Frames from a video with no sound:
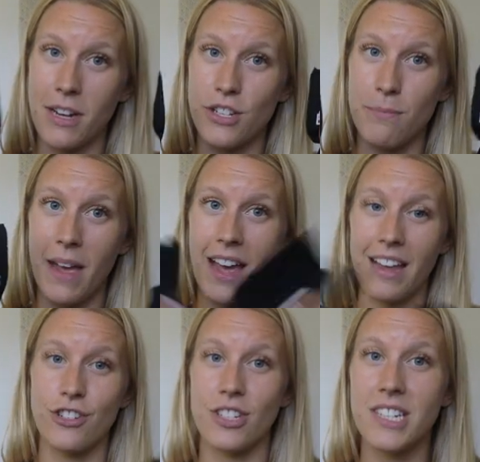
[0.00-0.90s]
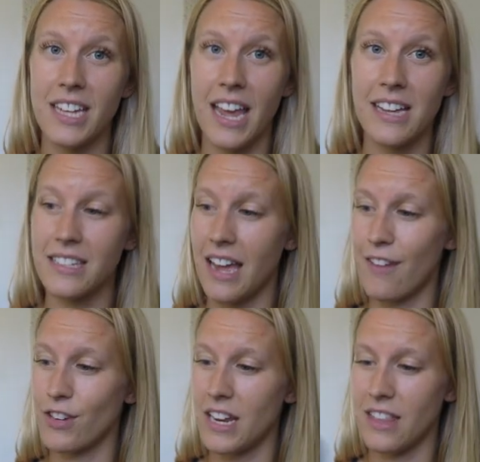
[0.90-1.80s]
gym bag just in case I
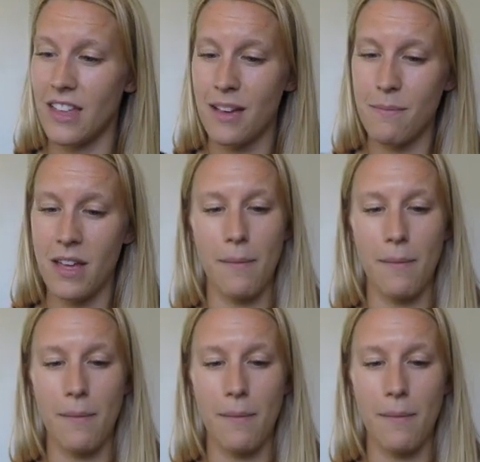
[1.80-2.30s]
ever need them.